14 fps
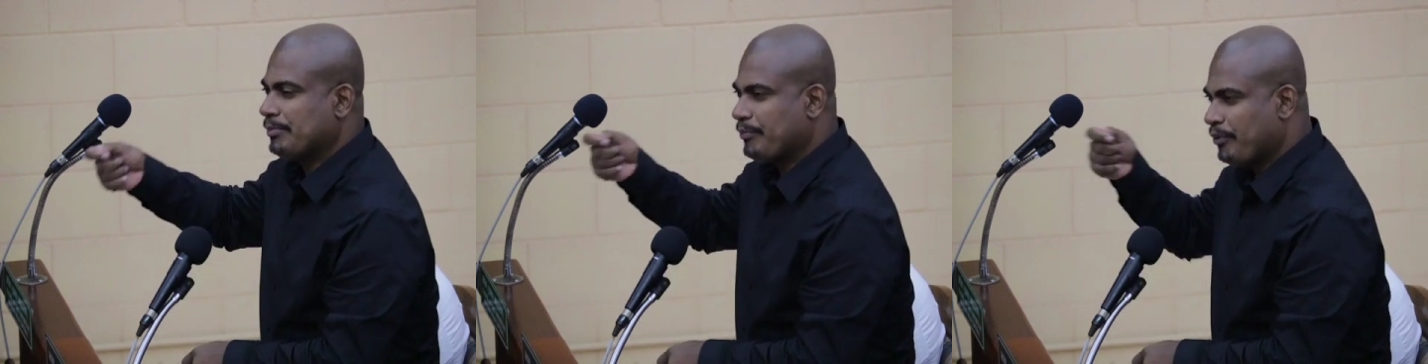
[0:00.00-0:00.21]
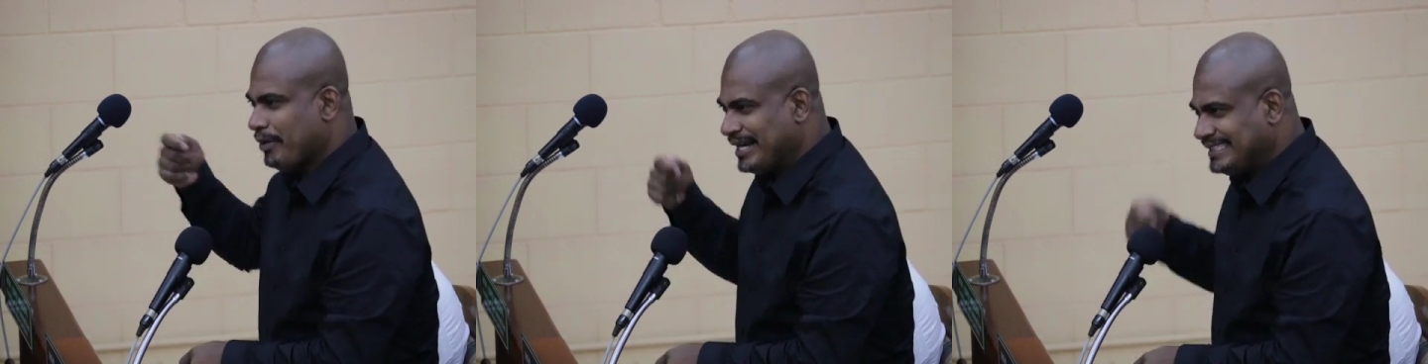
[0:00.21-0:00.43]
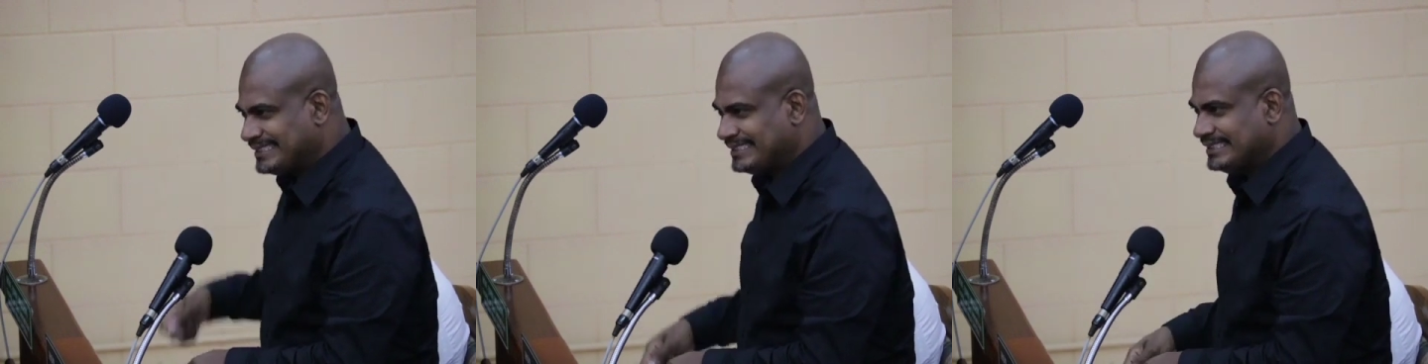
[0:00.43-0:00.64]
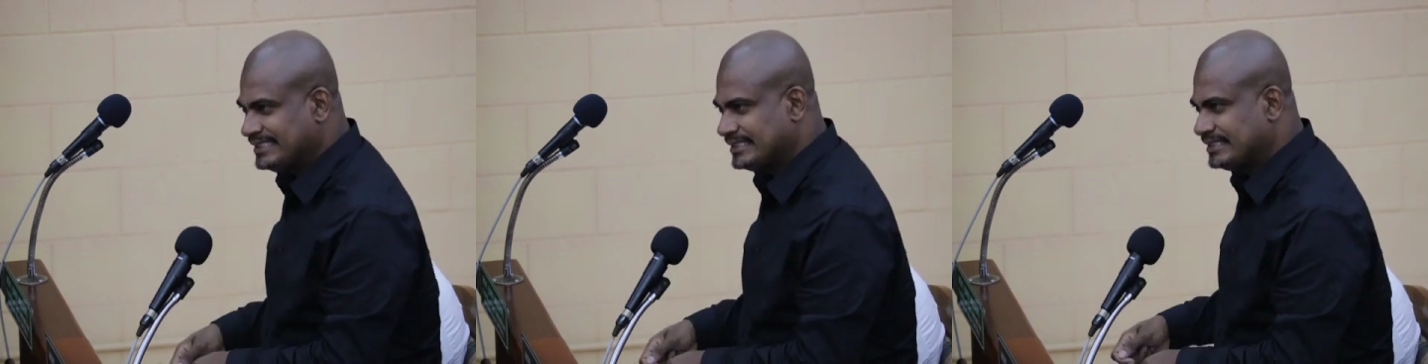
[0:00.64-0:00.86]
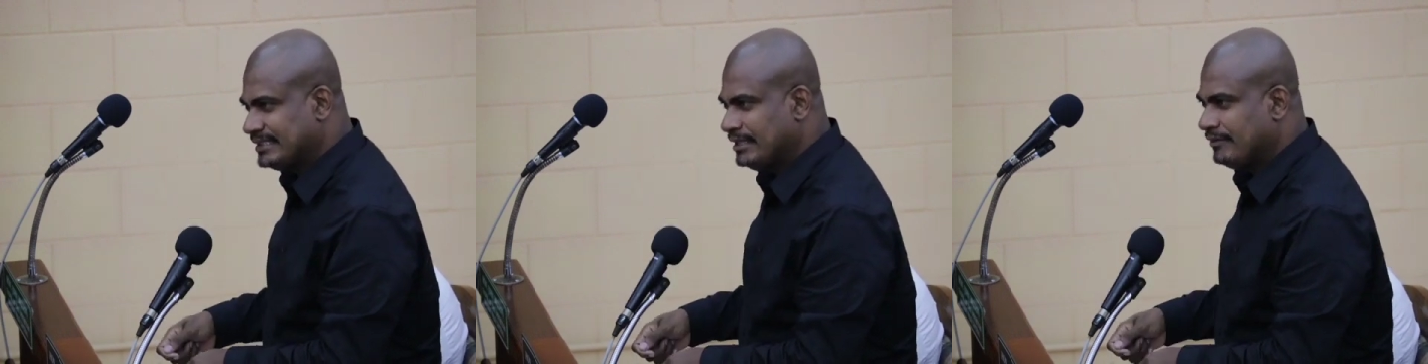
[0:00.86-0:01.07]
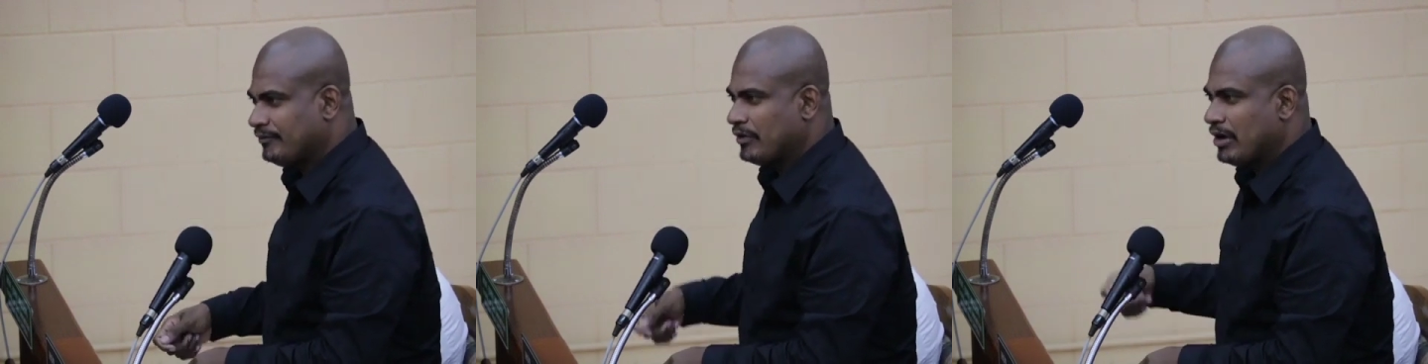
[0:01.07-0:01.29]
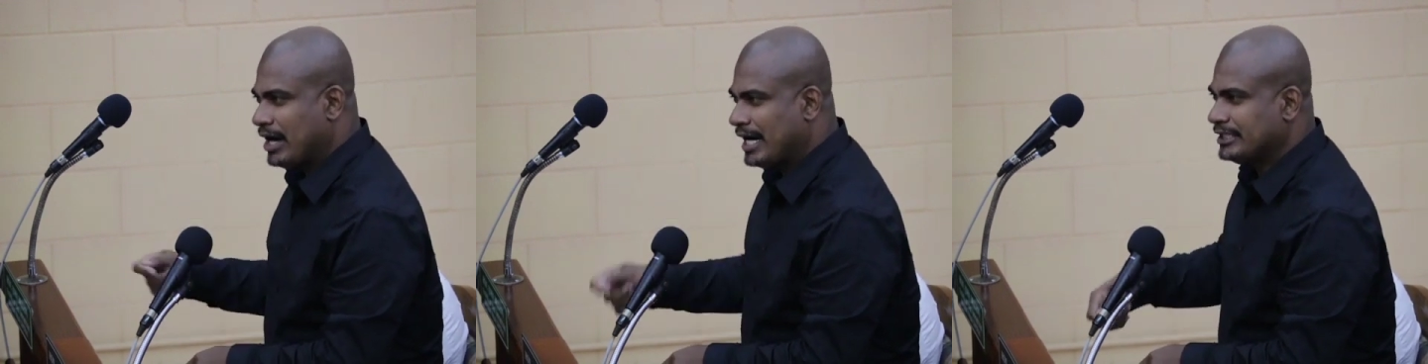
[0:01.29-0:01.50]
prices
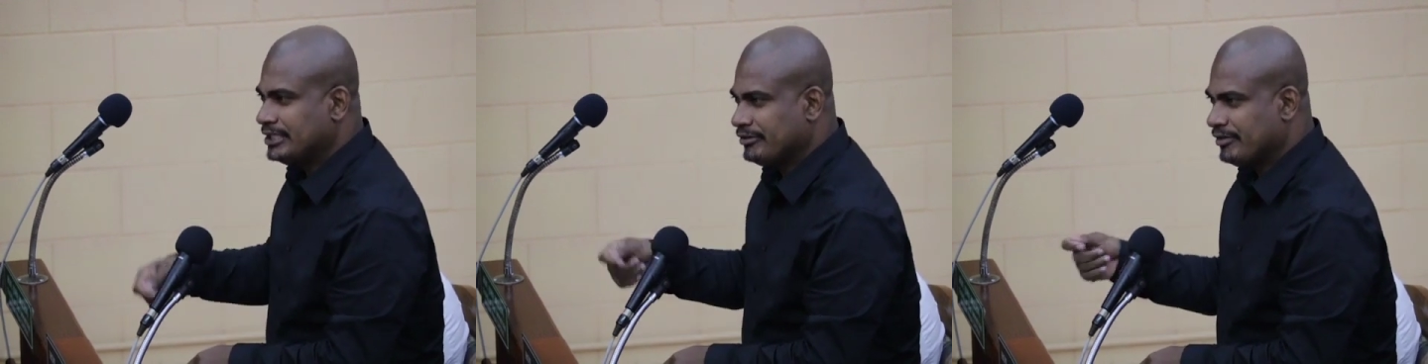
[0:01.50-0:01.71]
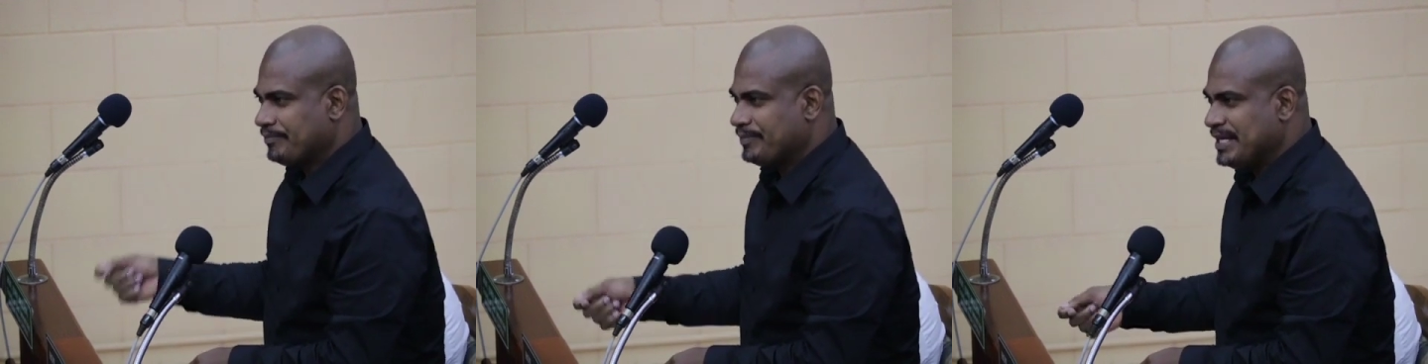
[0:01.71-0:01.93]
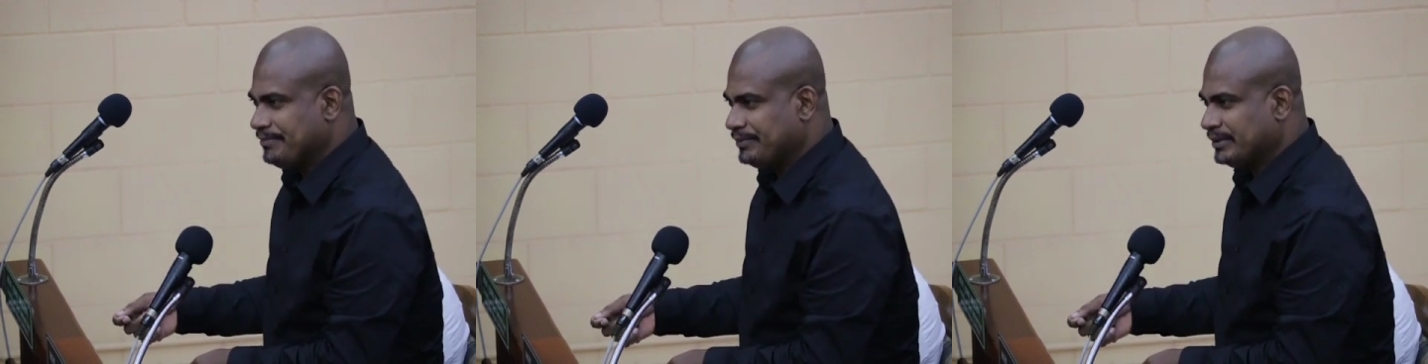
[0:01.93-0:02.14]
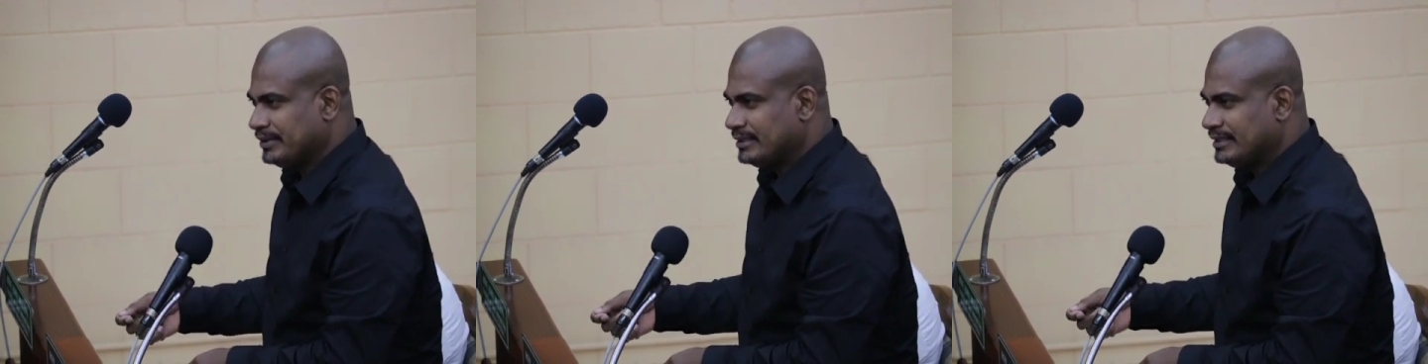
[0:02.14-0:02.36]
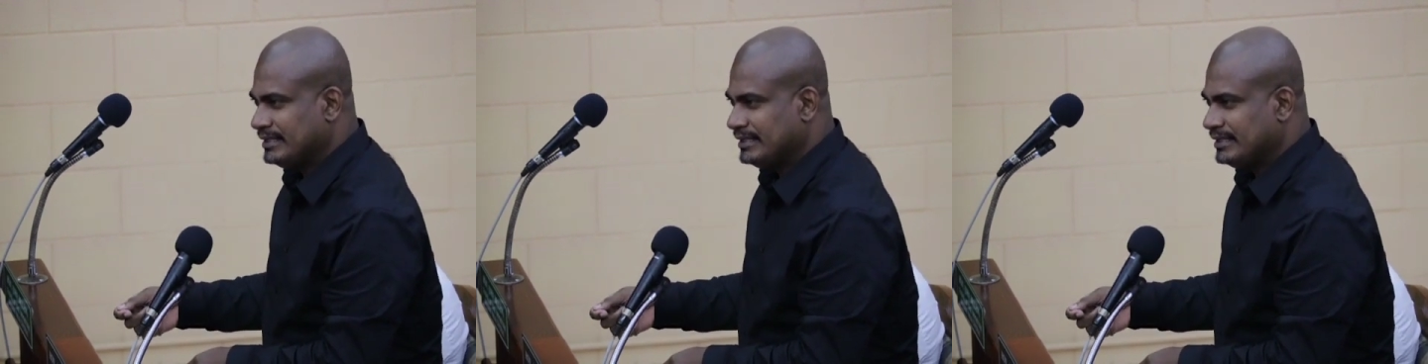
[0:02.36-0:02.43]
for ordinary people.